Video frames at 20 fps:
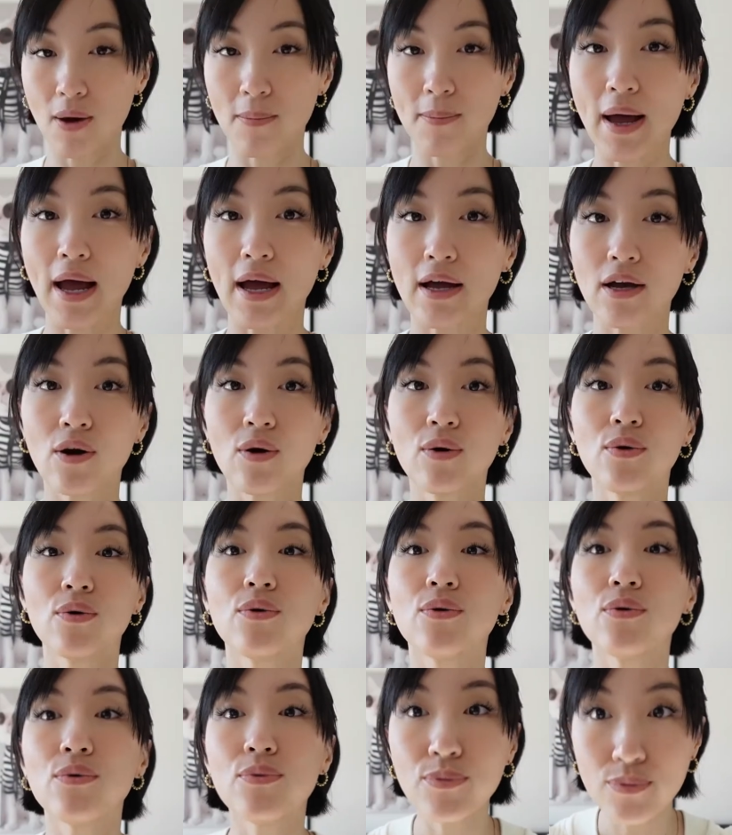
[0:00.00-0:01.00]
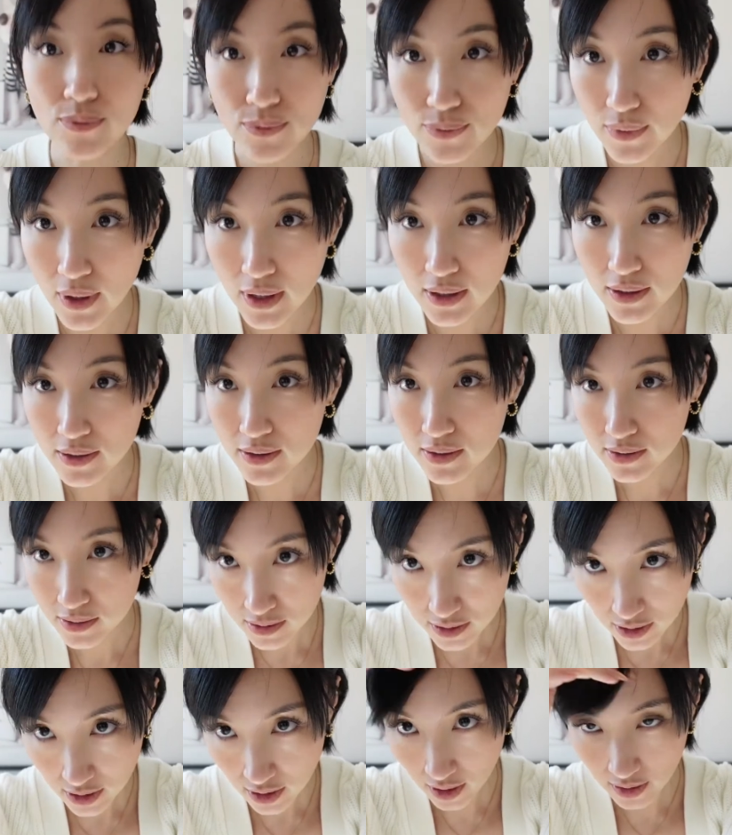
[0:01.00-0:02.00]
got back home,
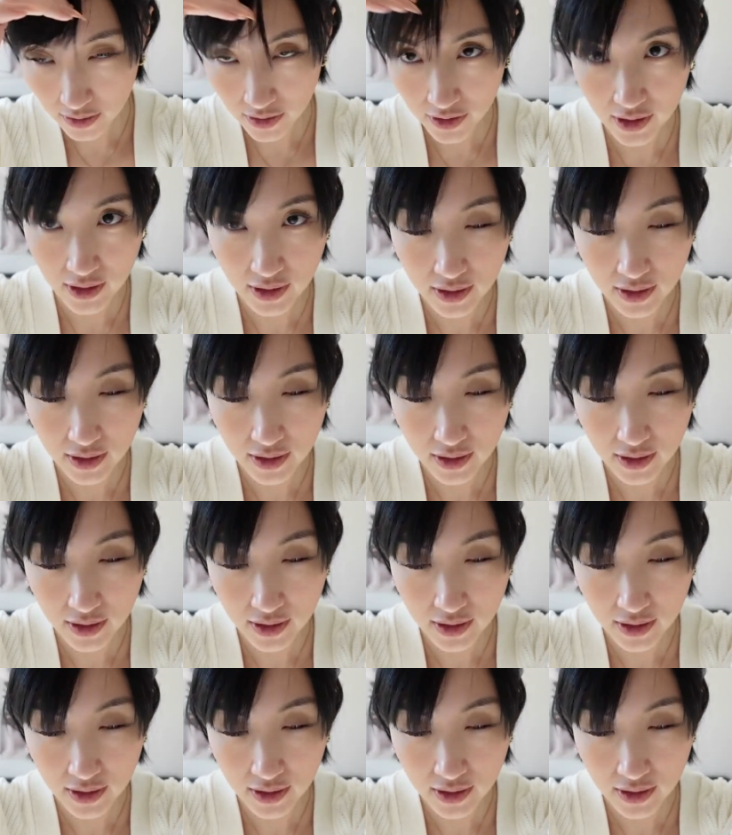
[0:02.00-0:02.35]
got